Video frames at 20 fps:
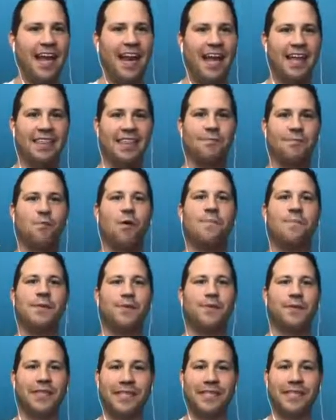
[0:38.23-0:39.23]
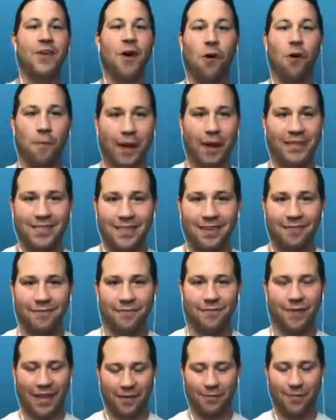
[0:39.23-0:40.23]
and I think more people need to know about stuff
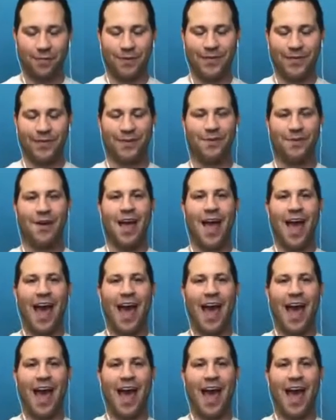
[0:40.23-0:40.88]
like what we do.